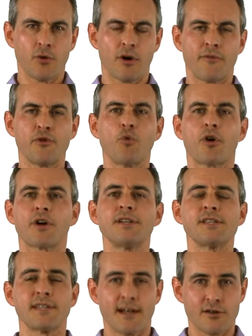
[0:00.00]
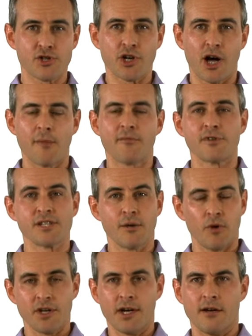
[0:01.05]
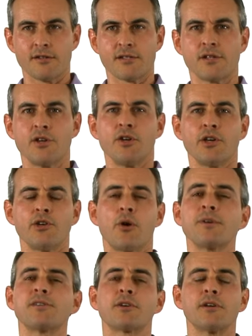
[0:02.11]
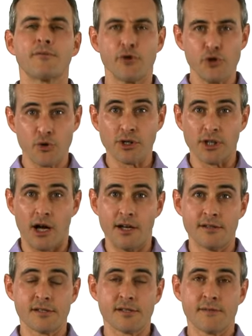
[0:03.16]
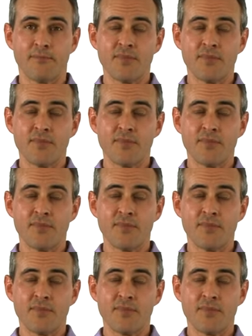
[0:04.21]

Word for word: or if you work in a sales job for someone else, you're always looking for new clients.